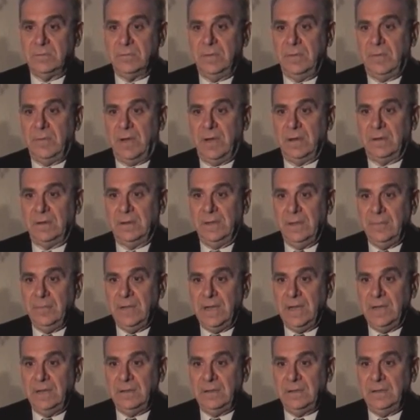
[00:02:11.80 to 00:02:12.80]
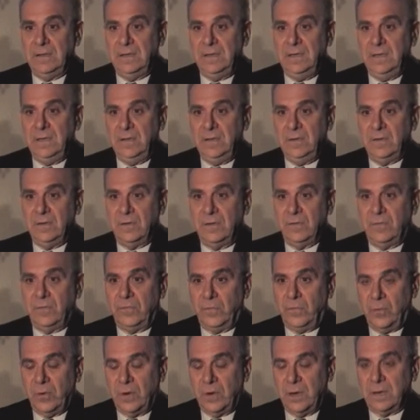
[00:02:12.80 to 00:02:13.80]
we might eliminate the need
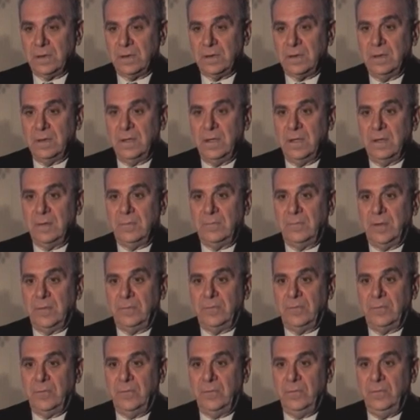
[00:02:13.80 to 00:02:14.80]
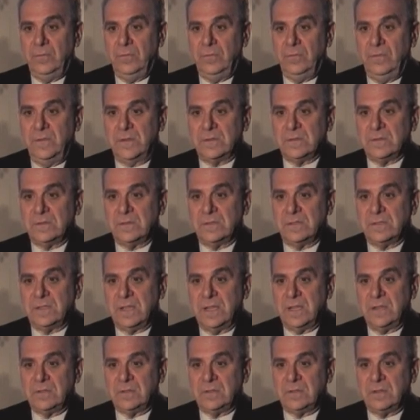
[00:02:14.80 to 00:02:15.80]
for it, but through
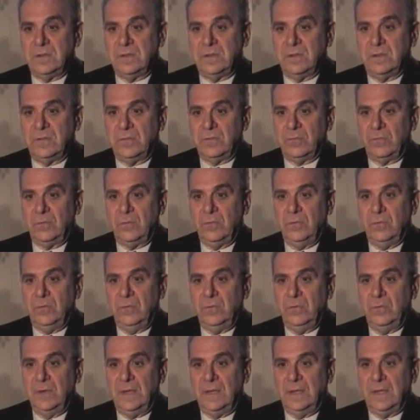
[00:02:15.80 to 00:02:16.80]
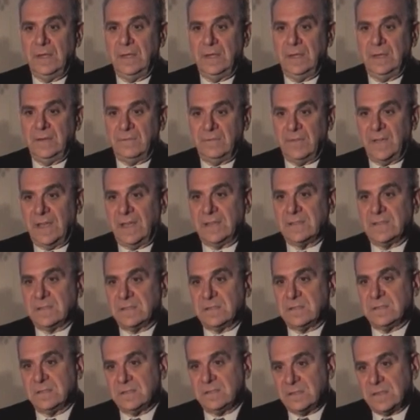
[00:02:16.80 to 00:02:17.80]
visualization, through
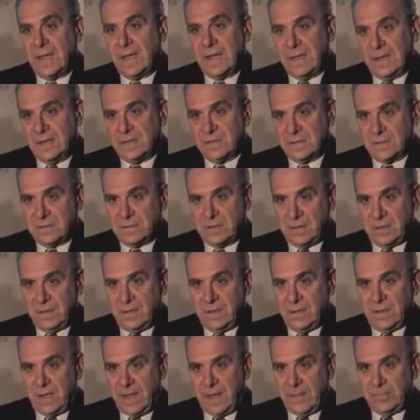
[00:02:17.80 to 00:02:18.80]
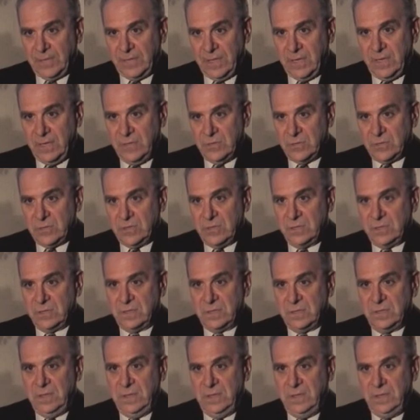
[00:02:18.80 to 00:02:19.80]
advanced science
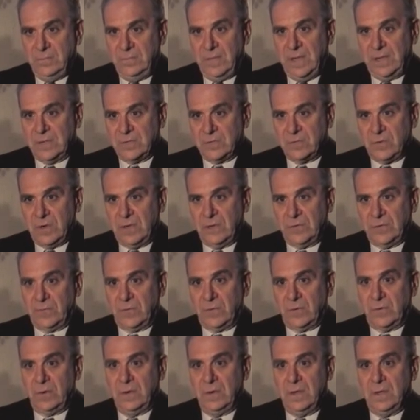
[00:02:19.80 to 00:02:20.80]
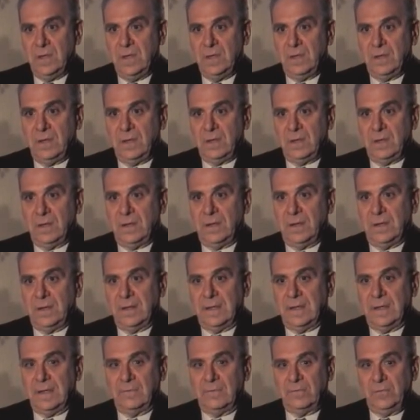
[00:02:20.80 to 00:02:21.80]
applications in heat mass transfer
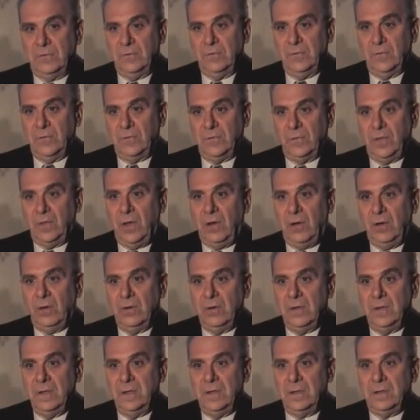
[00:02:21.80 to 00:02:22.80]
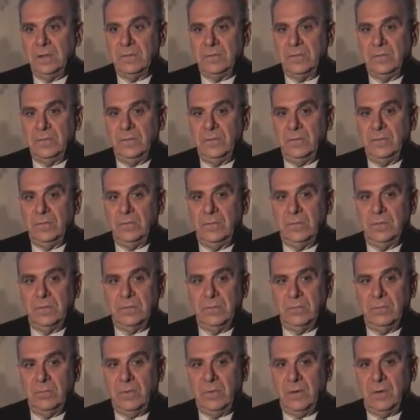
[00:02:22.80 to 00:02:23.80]
and fluid flow, through
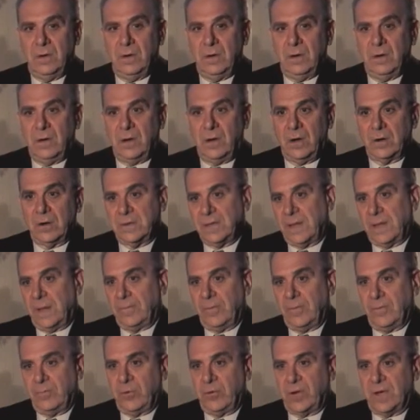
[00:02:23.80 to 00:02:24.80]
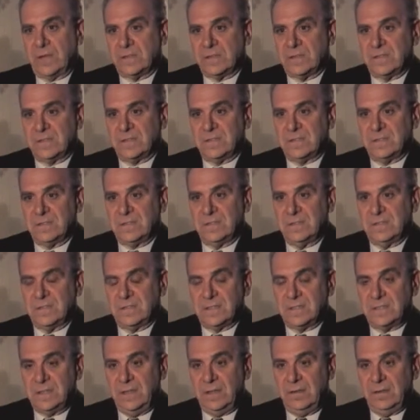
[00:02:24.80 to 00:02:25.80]
our type of processes in the
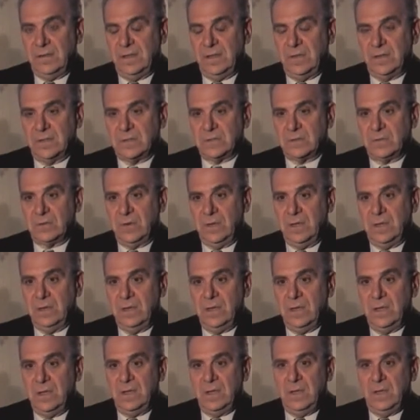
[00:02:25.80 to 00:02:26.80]
steel industry,